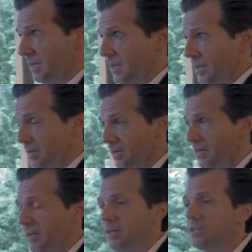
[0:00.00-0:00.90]
Don't be
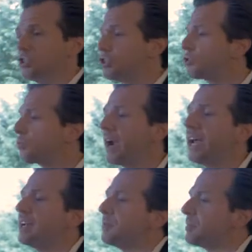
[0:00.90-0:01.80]
afraid
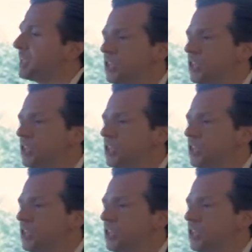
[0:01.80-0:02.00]
to get